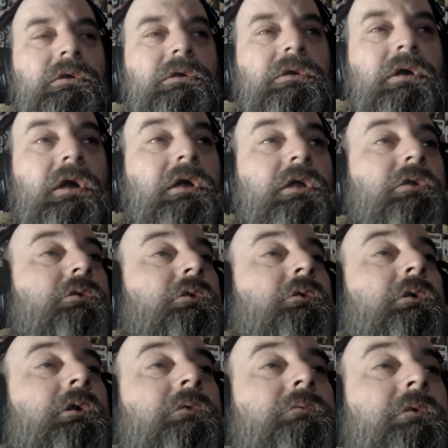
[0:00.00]
I don't know.
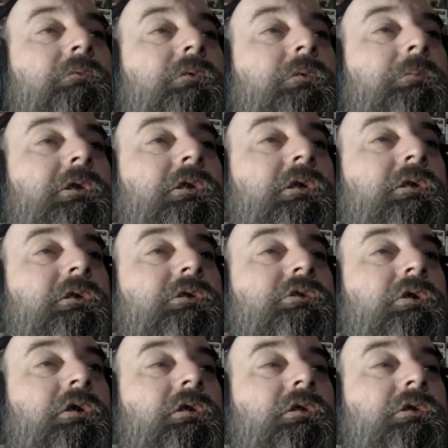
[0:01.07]
I've never been on a
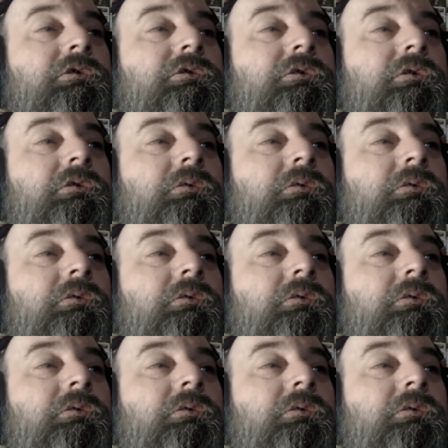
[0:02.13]
trolley, so...